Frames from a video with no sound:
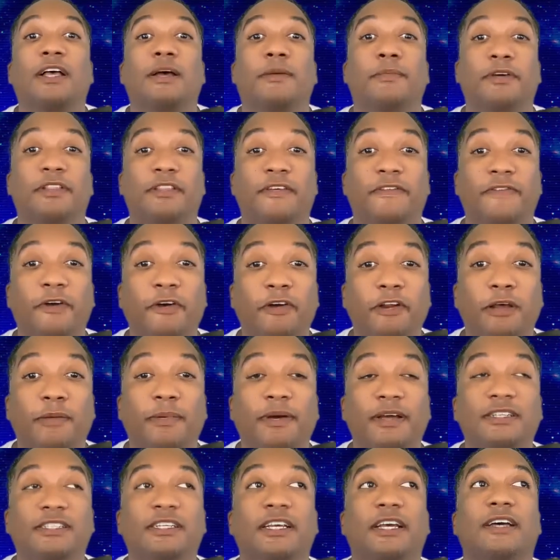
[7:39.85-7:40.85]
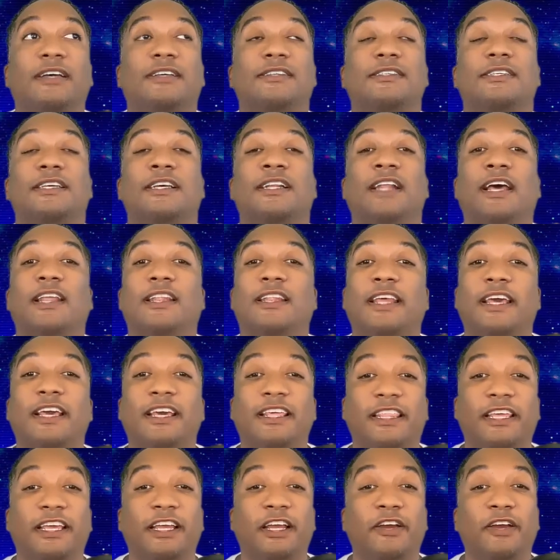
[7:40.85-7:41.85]
Put the phone on my chest and I lay
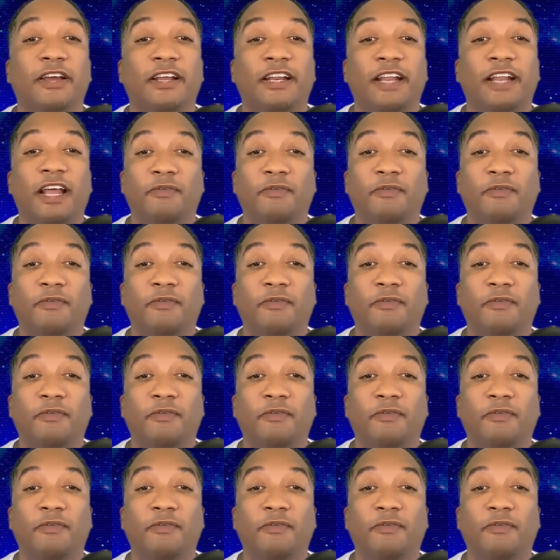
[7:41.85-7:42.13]
there and